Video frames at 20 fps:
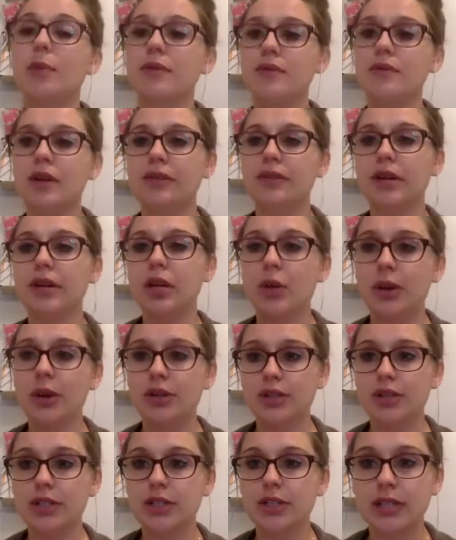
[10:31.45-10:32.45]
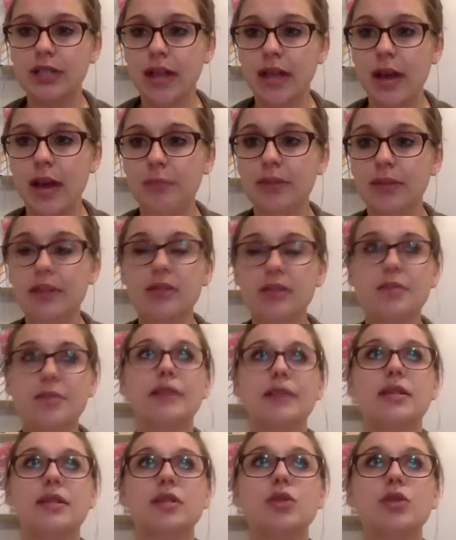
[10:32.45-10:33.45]
If you have any questions on that, please
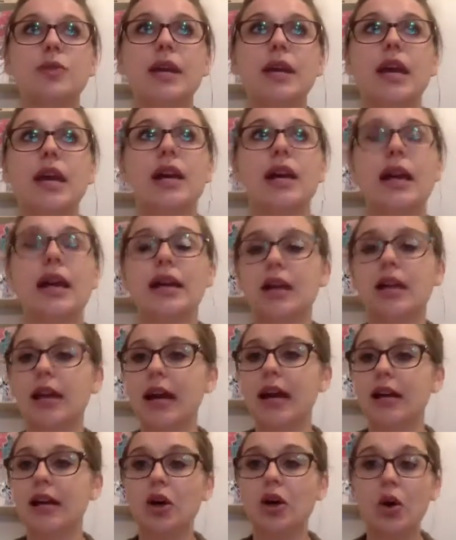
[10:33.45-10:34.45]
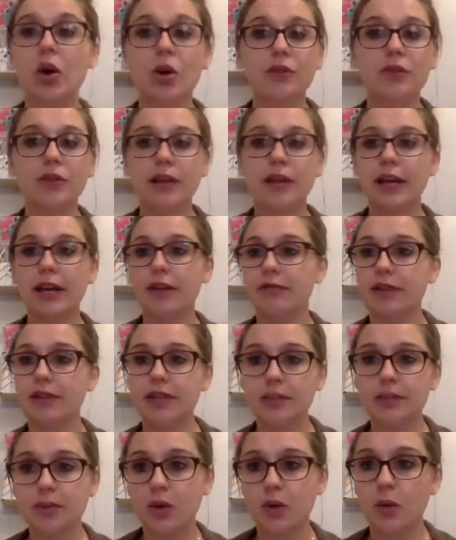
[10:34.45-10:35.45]
message me and I can kind of go over like a
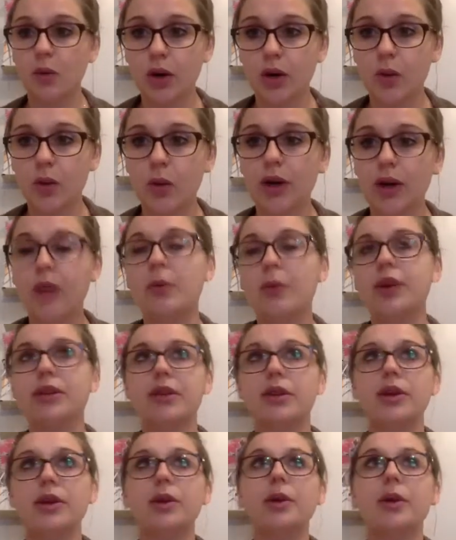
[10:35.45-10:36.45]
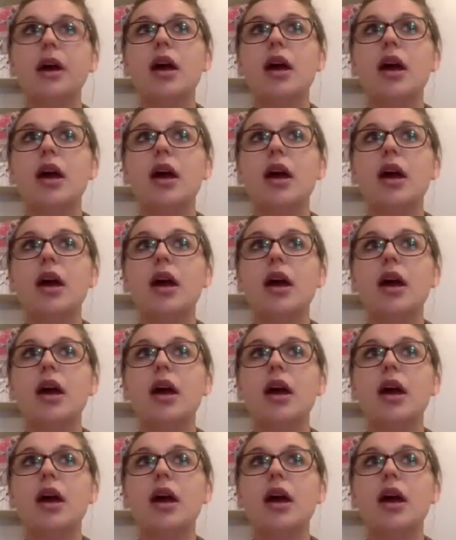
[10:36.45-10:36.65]
Facebook 101 with you.